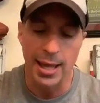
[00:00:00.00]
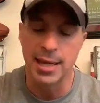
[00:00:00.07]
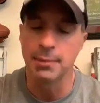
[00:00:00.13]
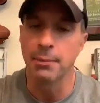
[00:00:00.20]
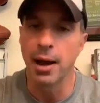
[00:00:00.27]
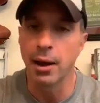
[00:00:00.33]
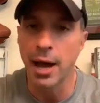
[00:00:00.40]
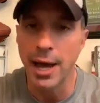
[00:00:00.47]
And
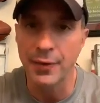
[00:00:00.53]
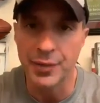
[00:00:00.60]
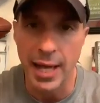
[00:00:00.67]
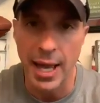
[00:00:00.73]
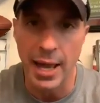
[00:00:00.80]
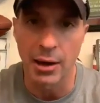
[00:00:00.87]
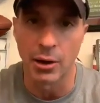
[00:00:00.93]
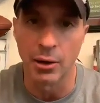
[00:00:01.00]
in my
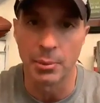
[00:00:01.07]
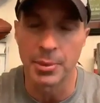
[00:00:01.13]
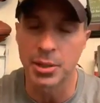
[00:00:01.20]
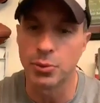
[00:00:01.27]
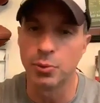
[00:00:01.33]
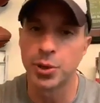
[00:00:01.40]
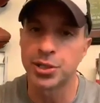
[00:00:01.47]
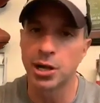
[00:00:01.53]
life now, I
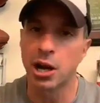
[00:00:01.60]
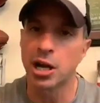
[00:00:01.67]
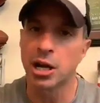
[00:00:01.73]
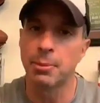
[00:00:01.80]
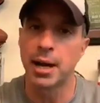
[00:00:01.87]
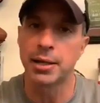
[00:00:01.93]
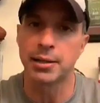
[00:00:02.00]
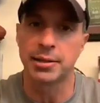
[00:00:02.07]
mean, we
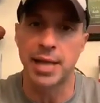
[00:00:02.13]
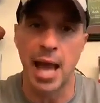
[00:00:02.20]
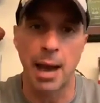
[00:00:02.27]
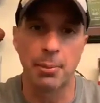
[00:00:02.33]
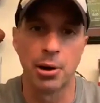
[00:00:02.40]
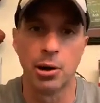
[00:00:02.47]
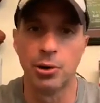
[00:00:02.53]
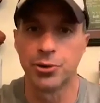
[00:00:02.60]
talk about
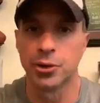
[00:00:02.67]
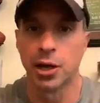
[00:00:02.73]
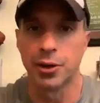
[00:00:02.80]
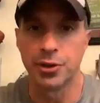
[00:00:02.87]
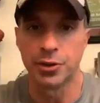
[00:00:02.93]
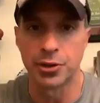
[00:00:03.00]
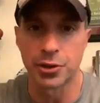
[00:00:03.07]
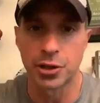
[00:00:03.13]
Dabo's and
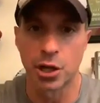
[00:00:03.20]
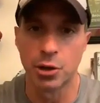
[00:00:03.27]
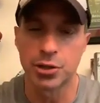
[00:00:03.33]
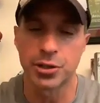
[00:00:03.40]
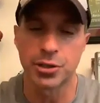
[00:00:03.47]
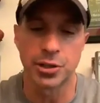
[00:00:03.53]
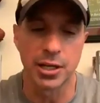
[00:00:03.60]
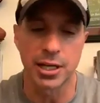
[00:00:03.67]
all these other
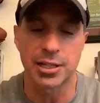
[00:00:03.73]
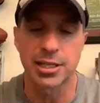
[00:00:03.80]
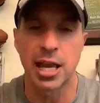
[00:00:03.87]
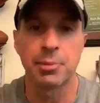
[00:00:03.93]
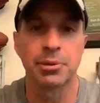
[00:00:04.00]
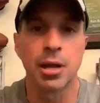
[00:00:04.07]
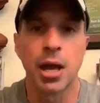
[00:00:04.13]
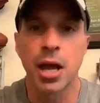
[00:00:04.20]
coaches and Nick
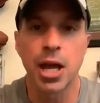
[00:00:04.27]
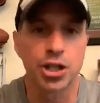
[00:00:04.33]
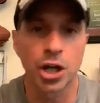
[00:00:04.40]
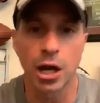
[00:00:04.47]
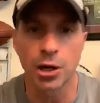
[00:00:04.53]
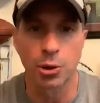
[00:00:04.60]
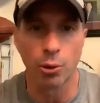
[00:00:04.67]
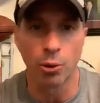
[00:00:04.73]
Saban and
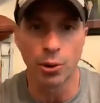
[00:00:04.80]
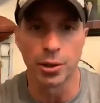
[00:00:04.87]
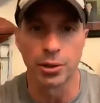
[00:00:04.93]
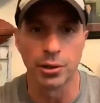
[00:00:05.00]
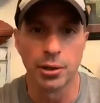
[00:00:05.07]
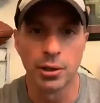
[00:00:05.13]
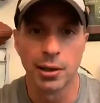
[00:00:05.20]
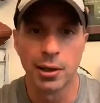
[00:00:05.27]
John Gordon.